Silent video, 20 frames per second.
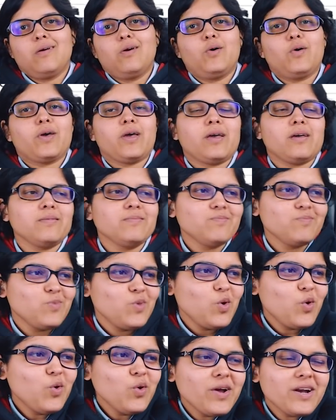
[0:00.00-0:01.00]
Okay,
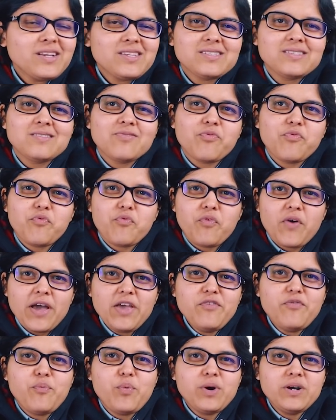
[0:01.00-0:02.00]
you're going to get
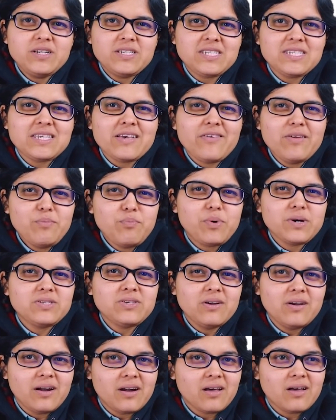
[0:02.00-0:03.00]

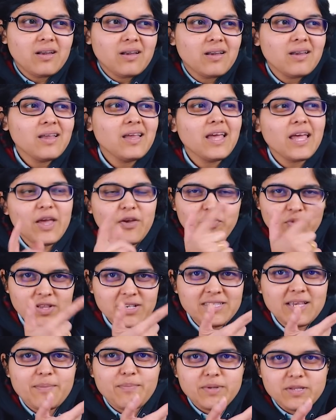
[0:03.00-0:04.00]
5.7% return if
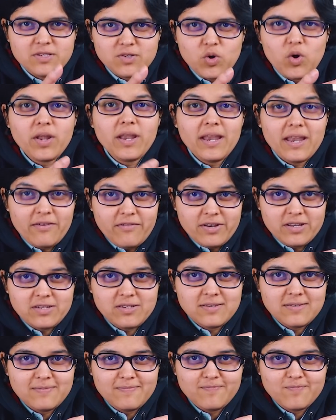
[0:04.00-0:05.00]
this happens on an
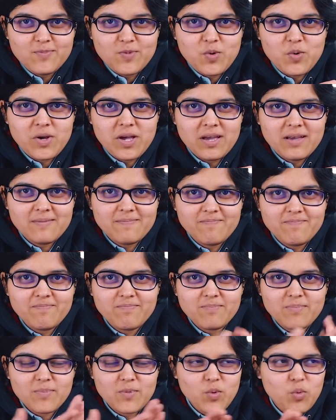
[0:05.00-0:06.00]
average. Okay,
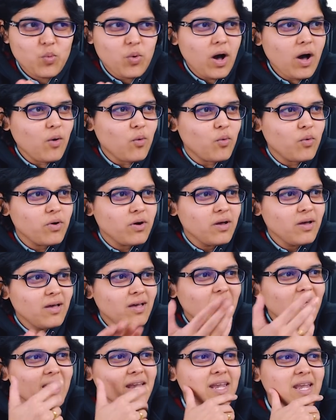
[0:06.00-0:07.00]
wow.
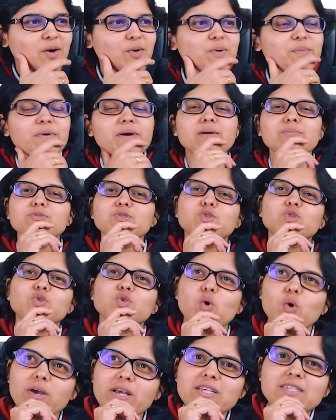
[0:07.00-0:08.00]
Now it becomes
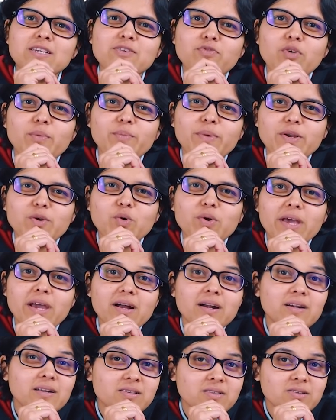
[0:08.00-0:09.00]
so easy for me to
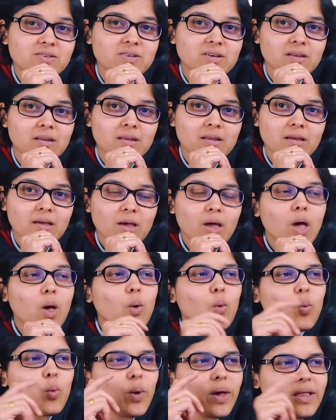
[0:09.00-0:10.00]
take a decision
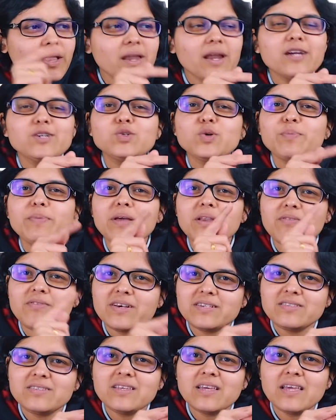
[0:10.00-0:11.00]
whether I should be
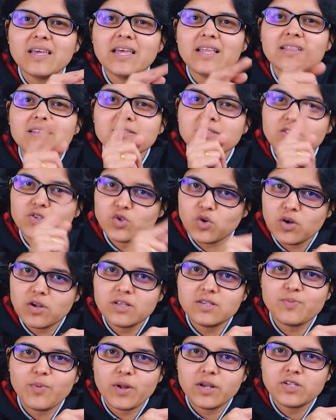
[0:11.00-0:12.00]
investing in this
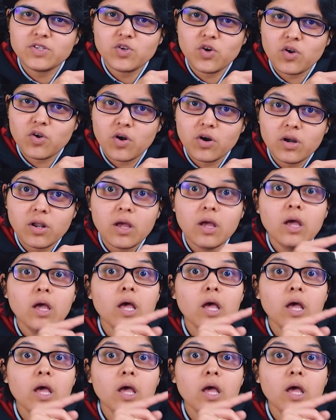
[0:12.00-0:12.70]
insurance policy or not.